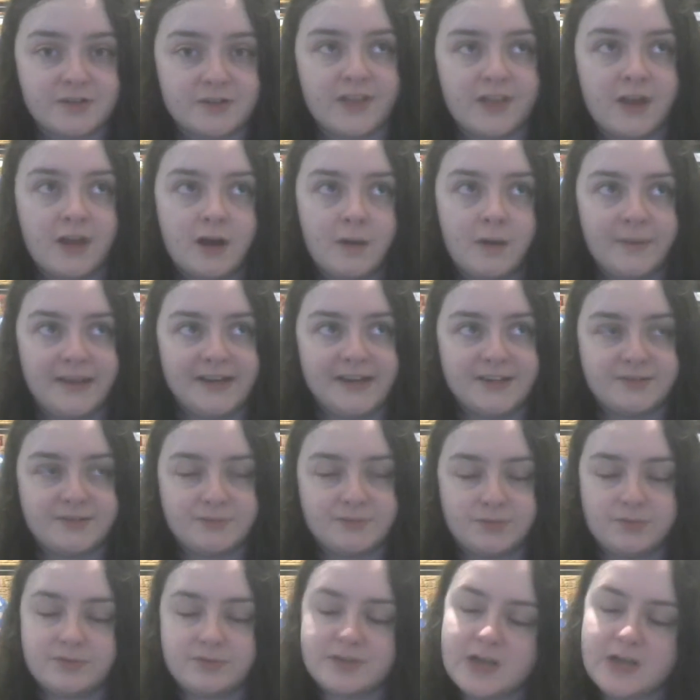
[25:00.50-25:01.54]
of the army and its
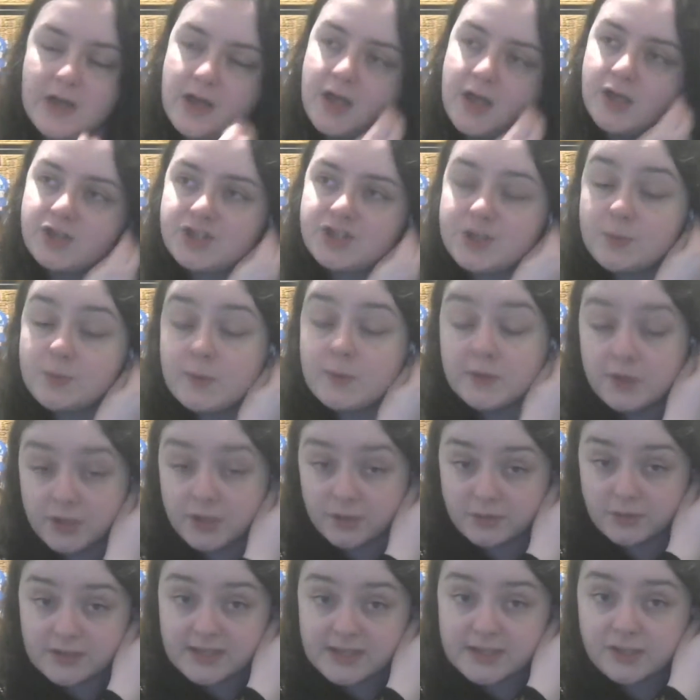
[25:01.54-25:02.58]
rules, she will
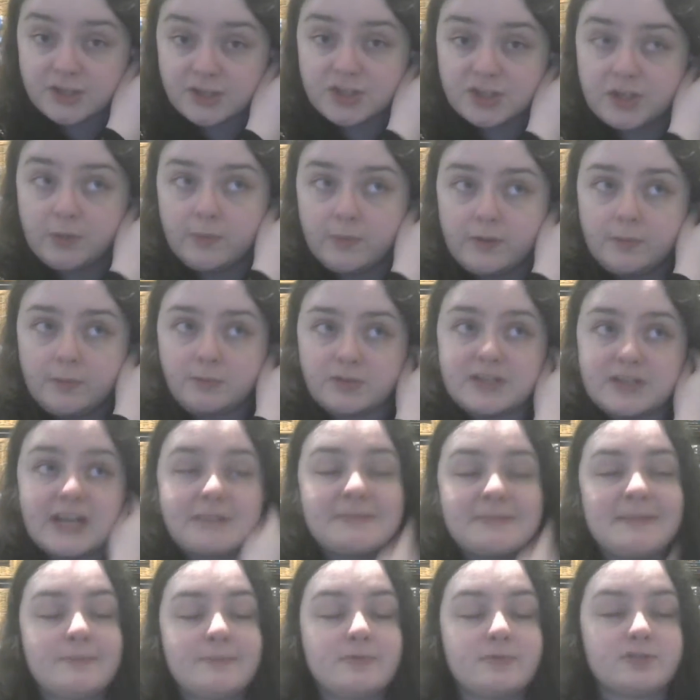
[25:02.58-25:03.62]
use it, she will
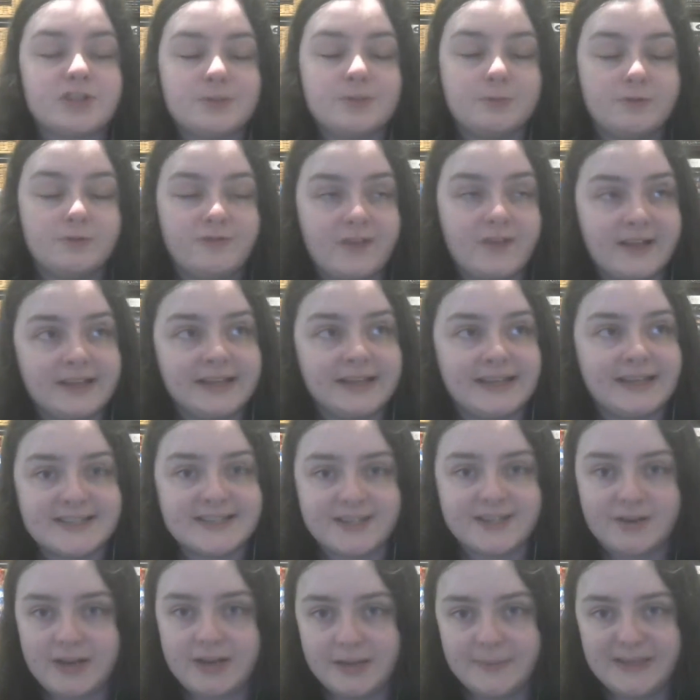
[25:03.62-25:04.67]
protect people, she will fight
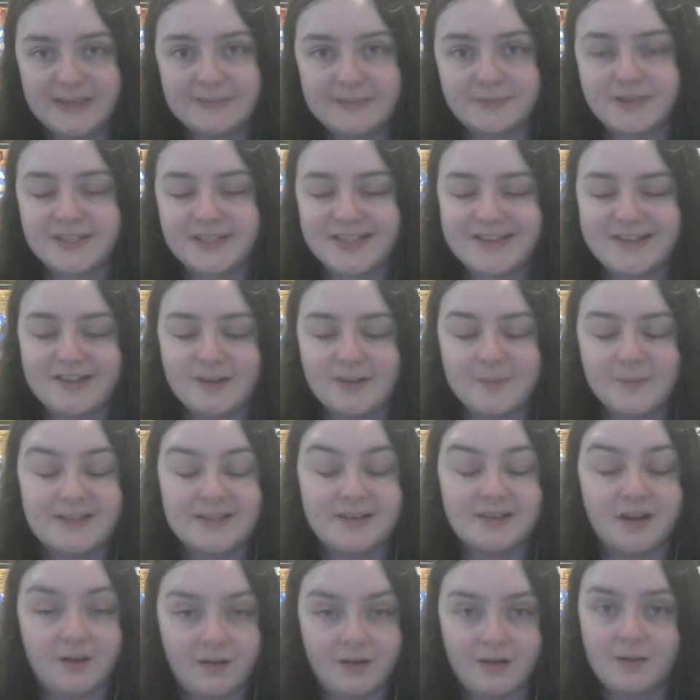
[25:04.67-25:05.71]
against their enemies because their
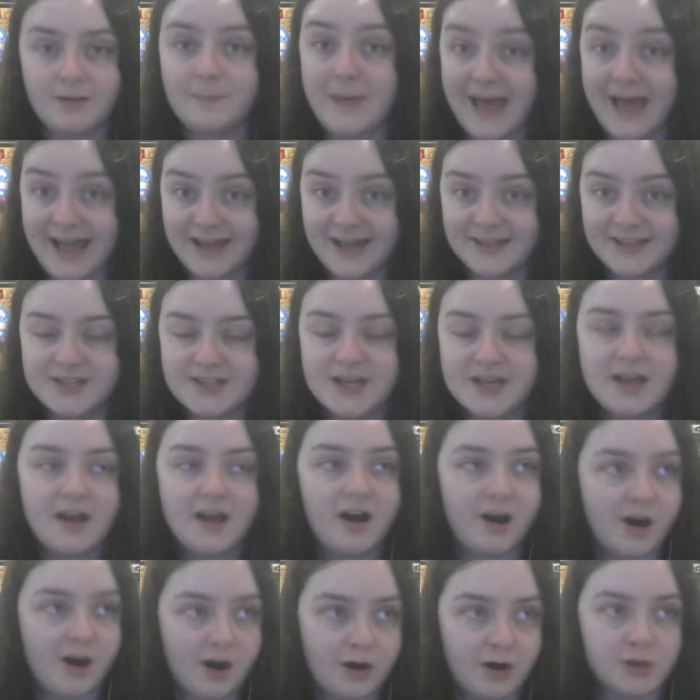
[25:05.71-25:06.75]
enemies are bad,
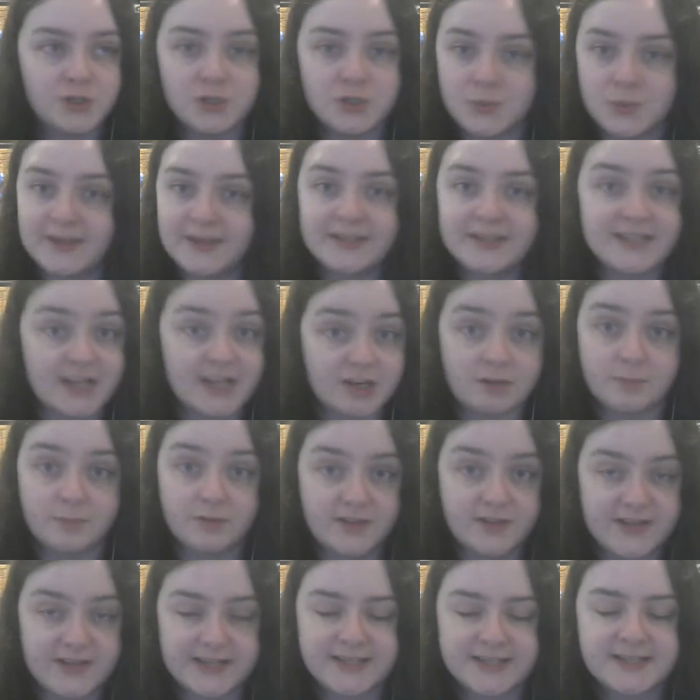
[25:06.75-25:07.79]
are doing
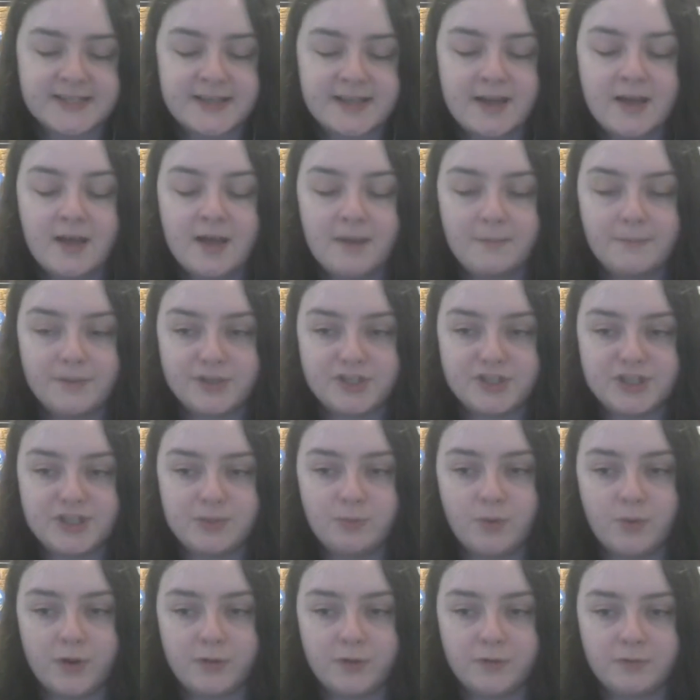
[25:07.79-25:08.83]
terrible things, but she
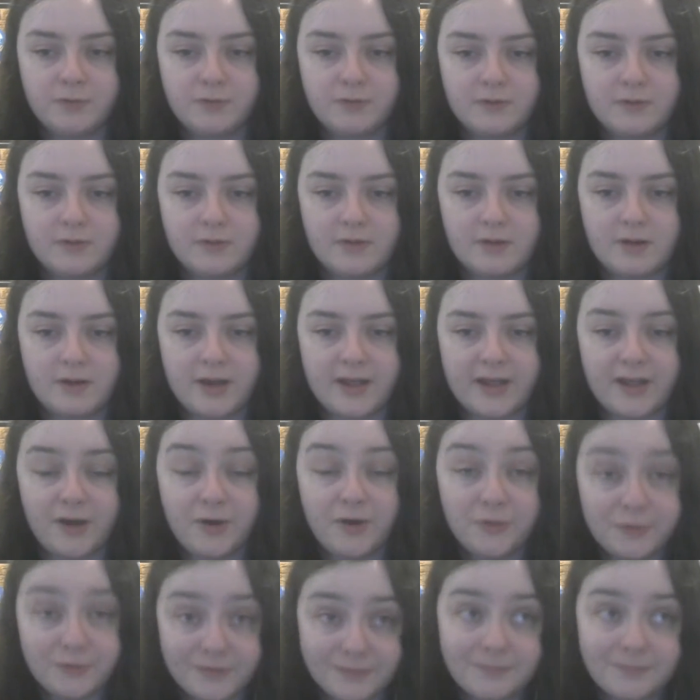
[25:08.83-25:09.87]
won't, I
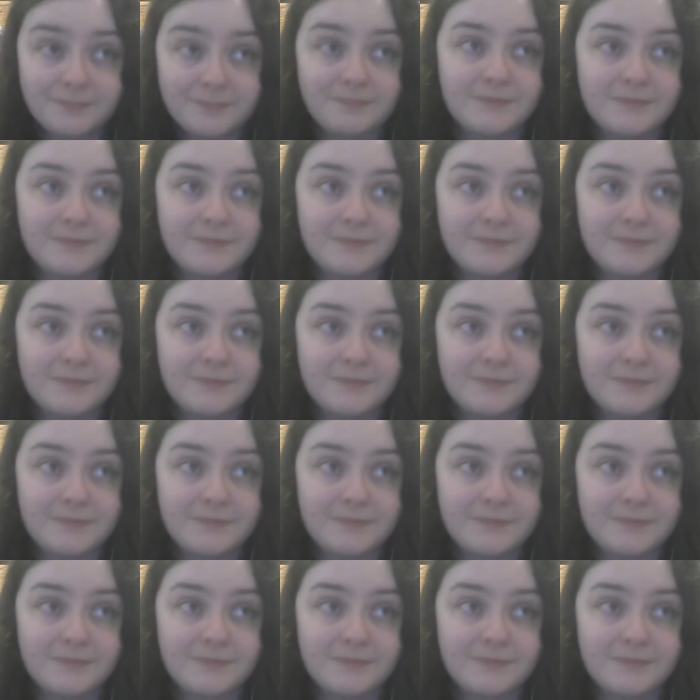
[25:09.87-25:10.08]
hope,